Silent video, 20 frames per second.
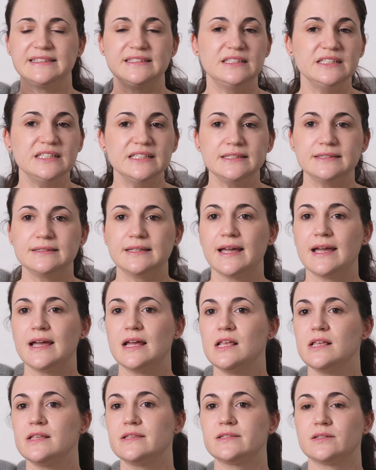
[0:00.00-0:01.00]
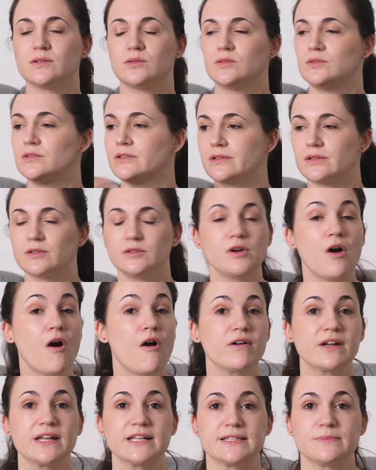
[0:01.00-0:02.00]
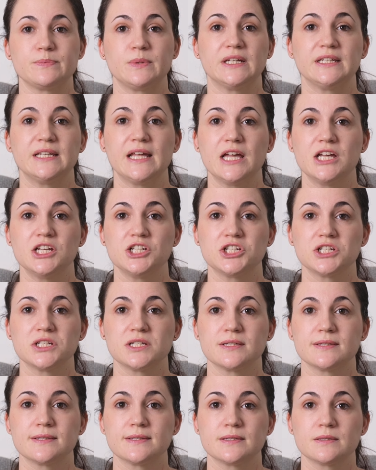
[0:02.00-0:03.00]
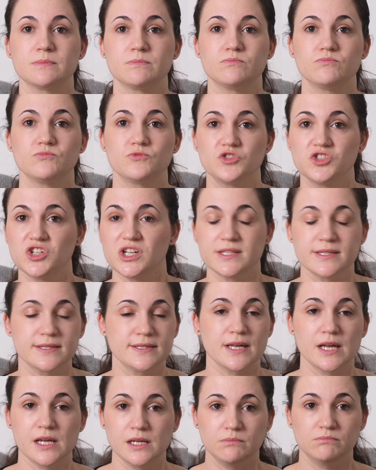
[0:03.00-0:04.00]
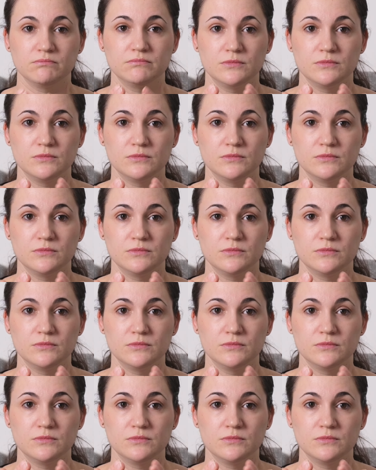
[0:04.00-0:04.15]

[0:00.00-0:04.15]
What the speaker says: details or long explanations. just say